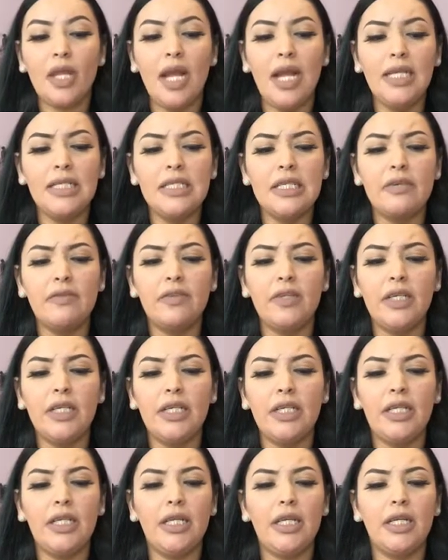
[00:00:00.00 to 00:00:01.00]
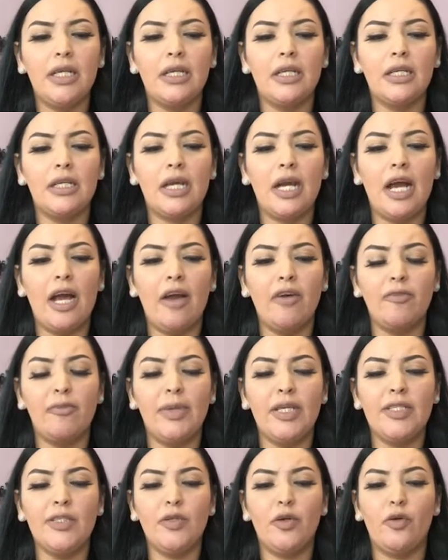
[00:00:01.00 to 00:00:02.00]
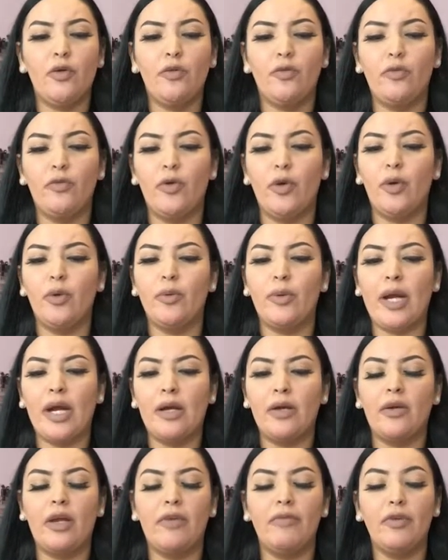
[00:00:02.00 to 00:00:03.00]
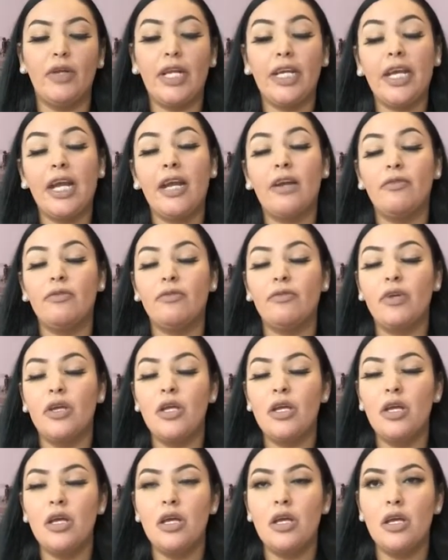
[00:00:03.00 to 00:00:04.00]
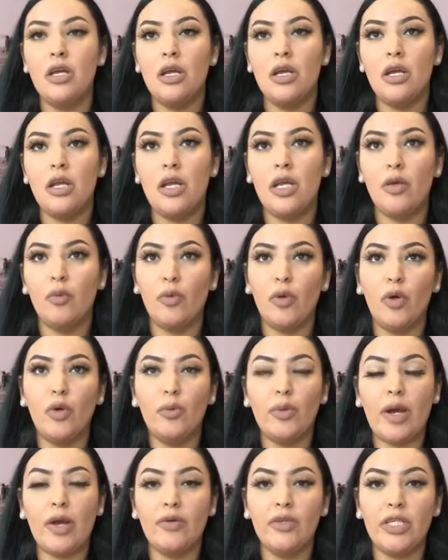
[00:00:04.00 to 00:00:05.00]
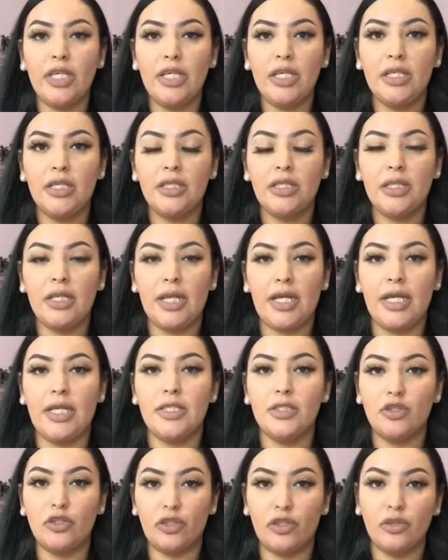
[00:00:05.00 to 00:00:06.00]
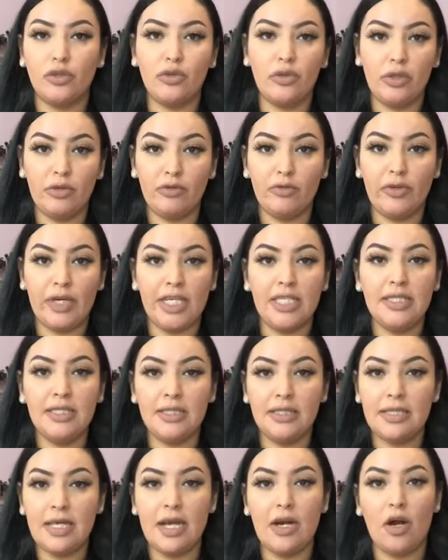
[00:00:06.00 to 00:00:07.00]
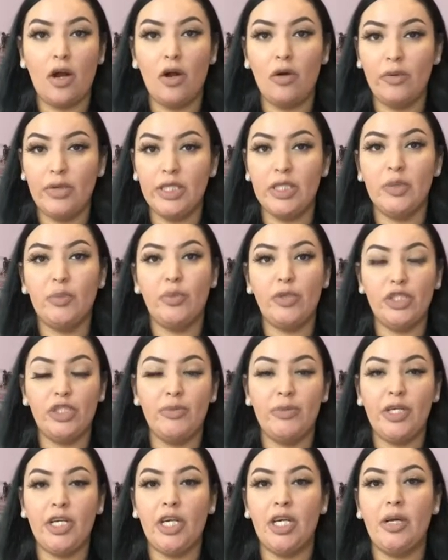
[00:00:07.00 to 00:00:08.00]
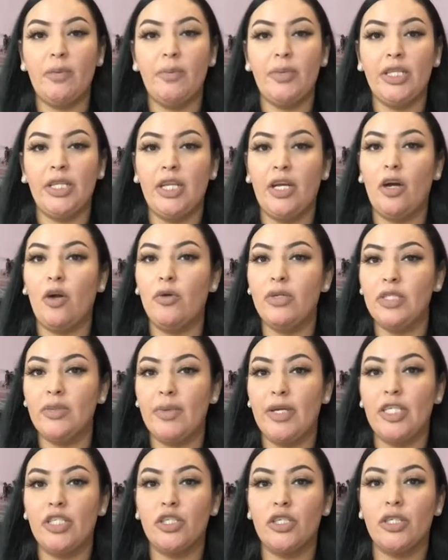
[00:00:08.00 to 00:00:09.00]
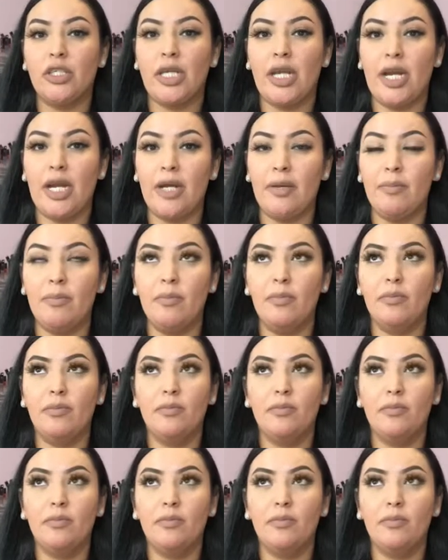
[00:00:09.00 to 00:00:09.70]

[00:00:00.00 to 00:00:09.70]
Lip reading: I definitely have myself well round. I feel like I have a well-rounded like circle of friends that always push me up, and they always make sure that I